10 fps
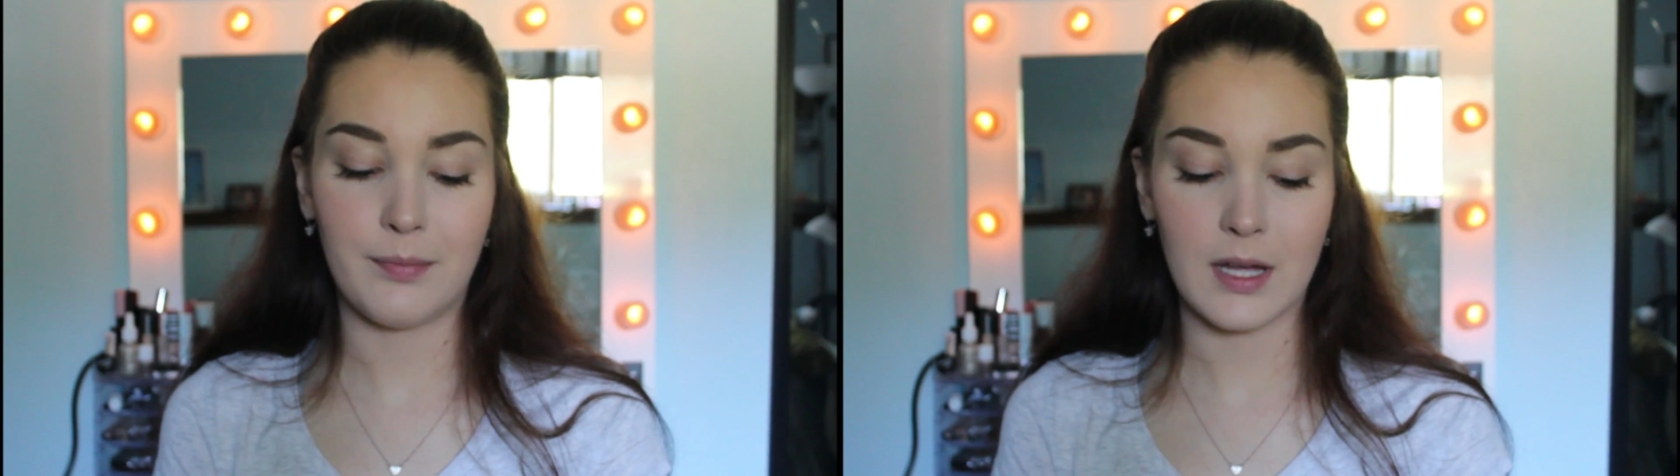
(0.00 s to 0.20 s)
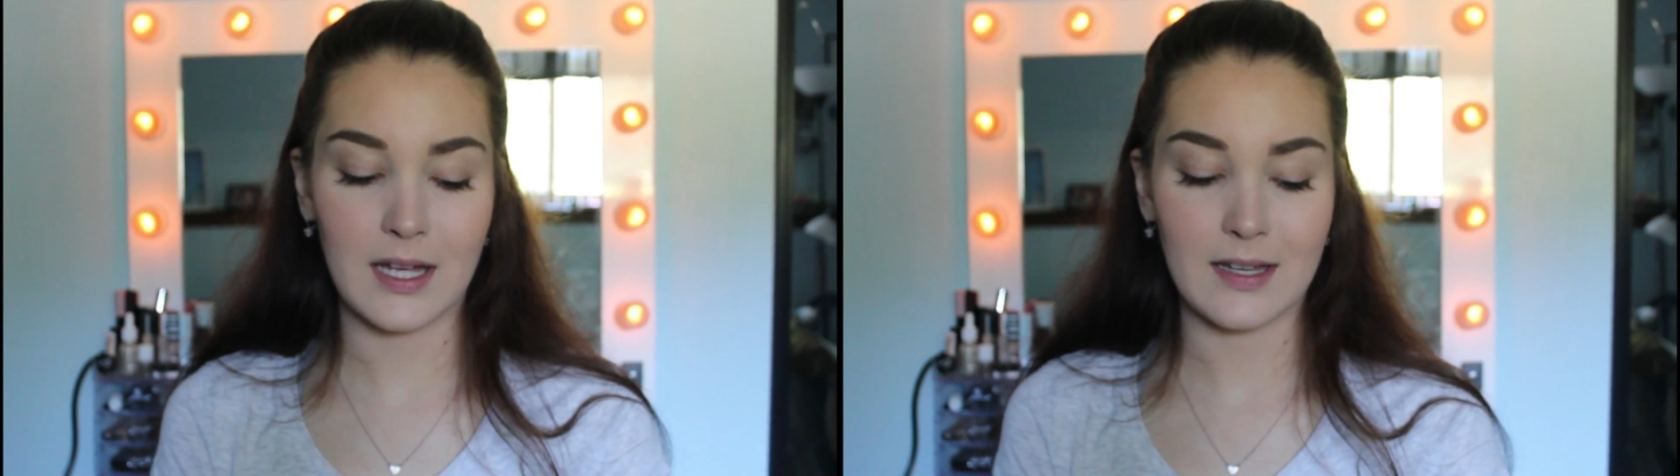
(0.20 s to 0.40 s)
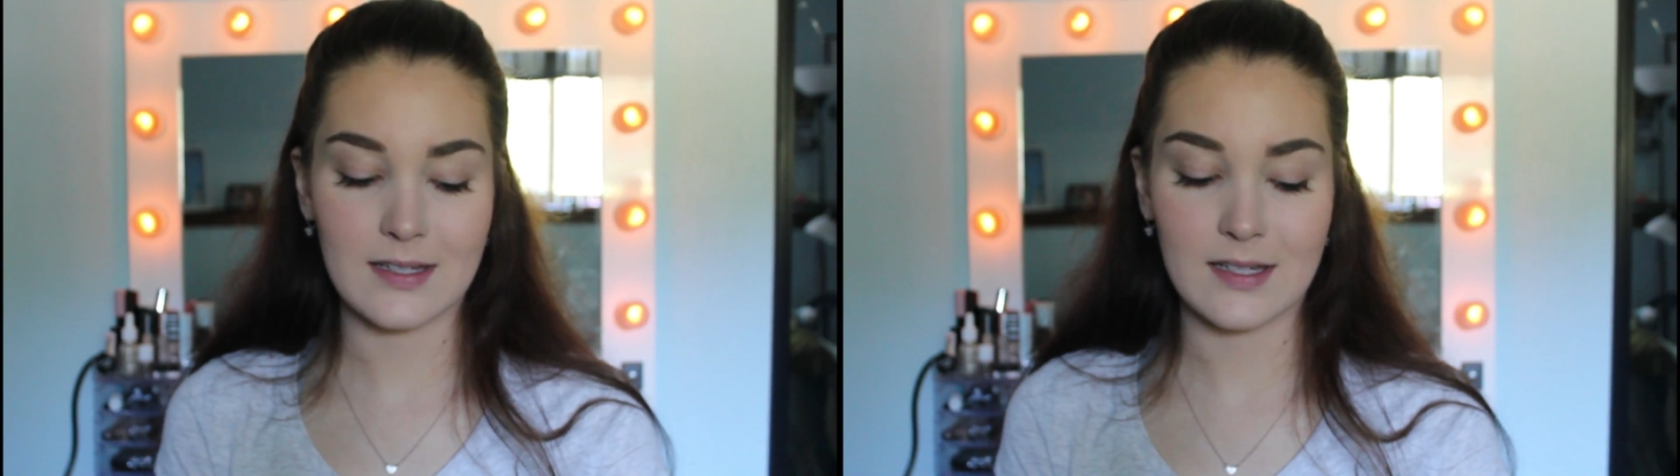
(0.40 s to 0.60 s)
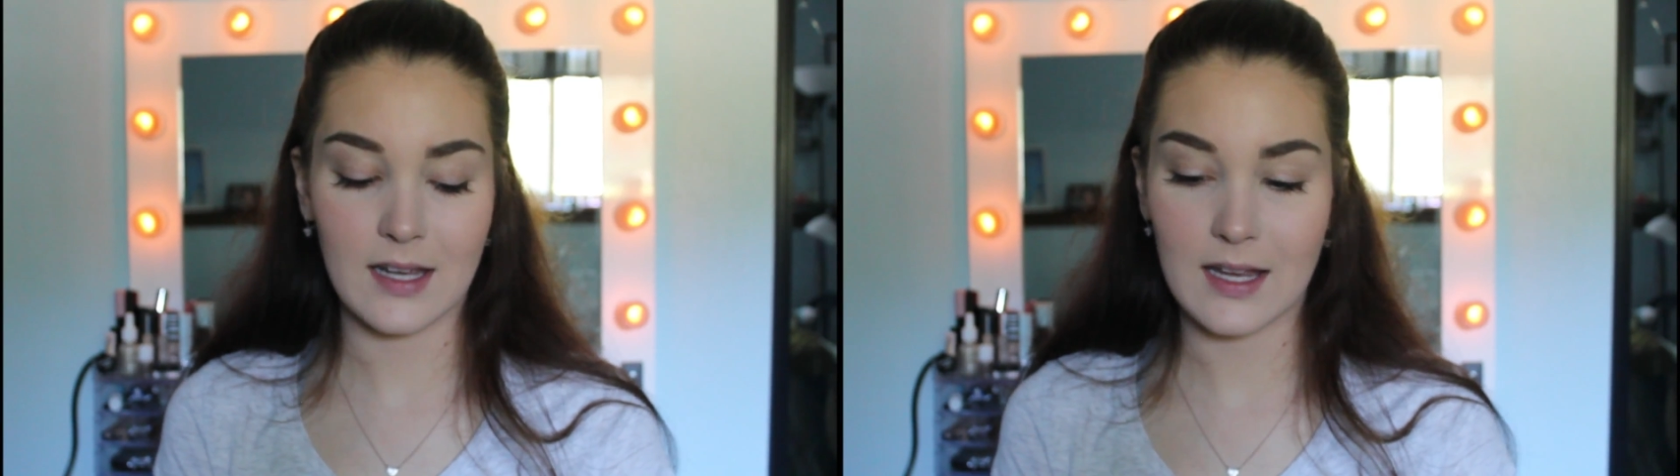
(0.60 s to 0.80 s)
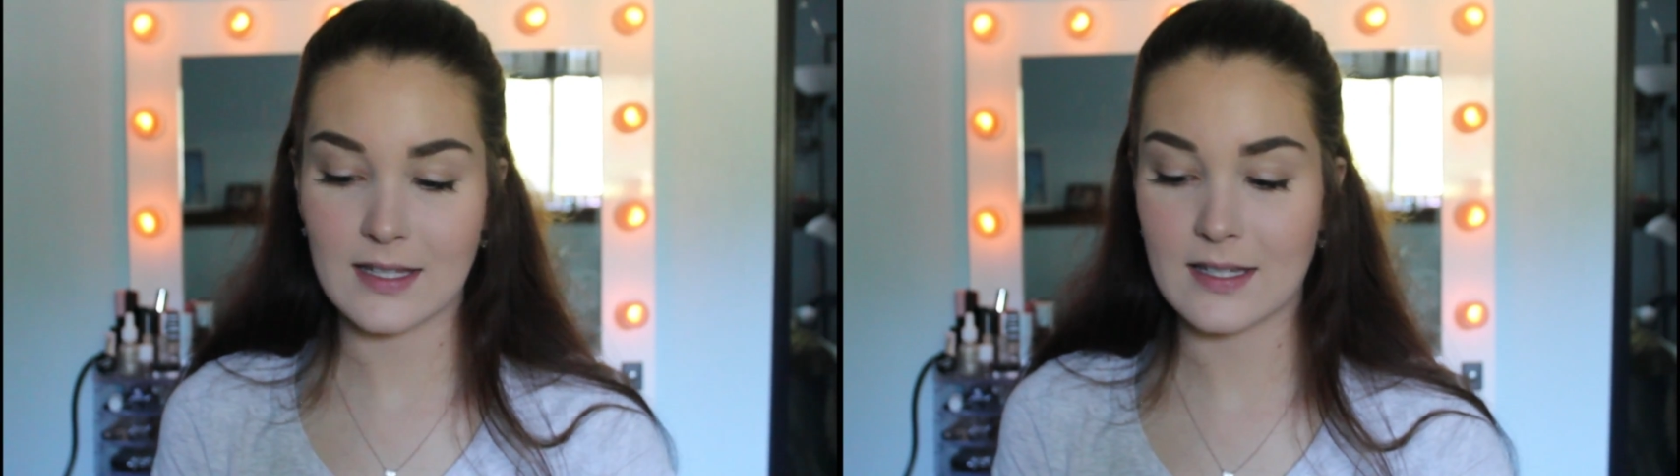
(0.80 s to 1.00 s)
But
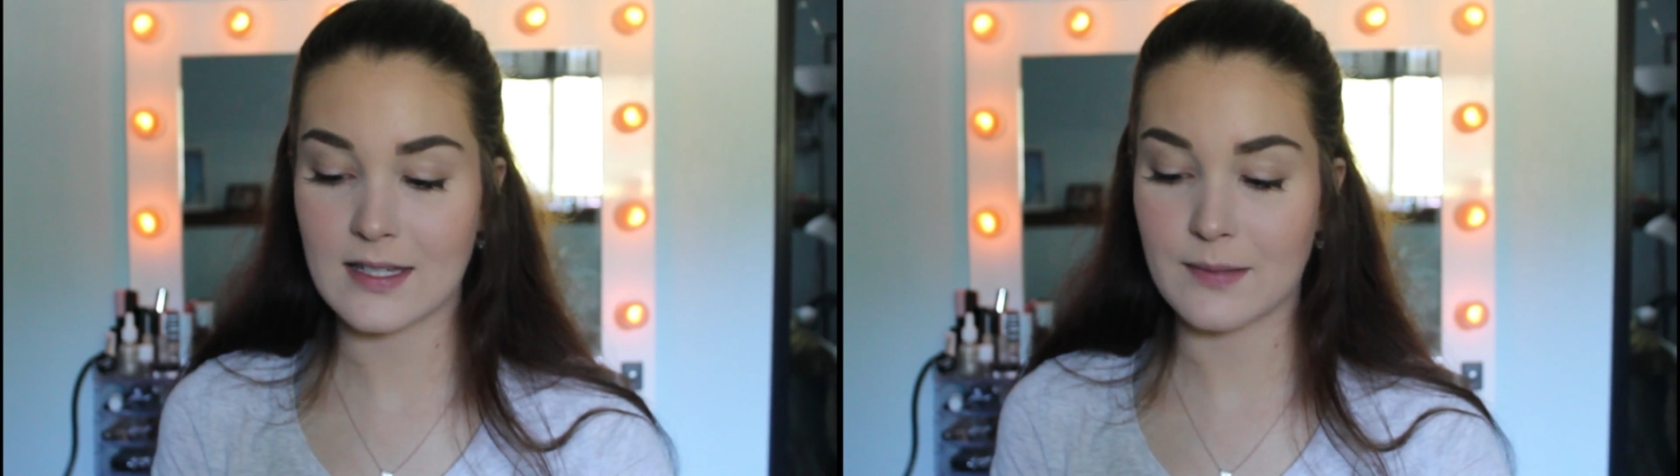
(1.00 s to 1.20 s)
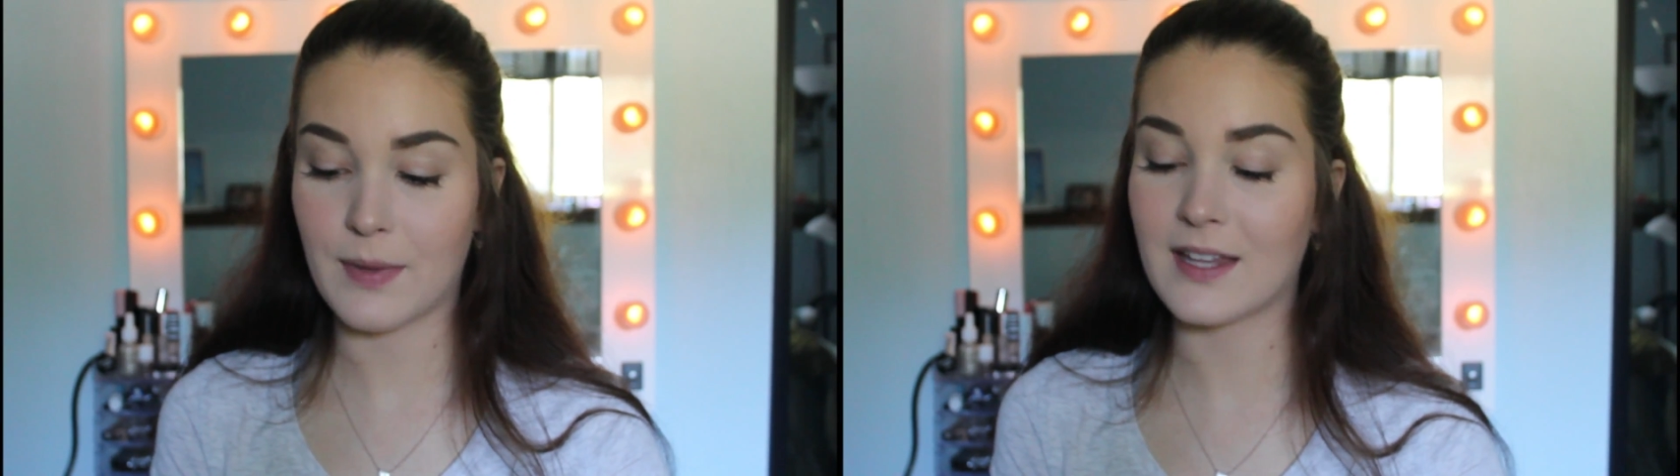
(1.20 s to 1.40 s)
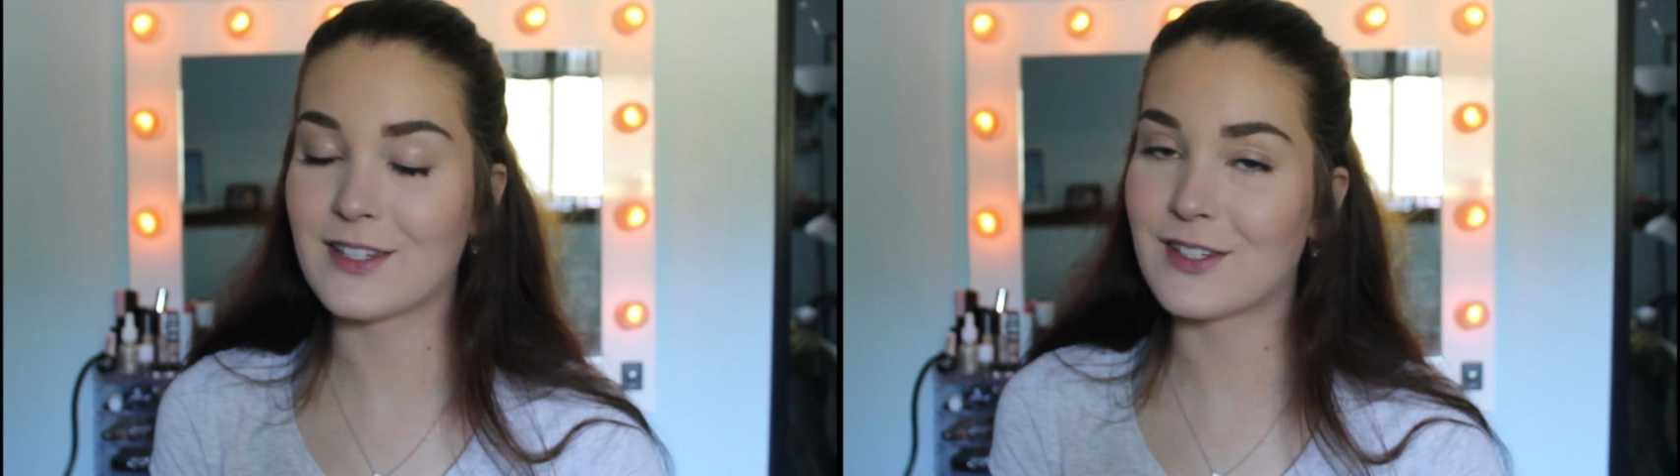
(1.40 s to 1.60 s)
it's been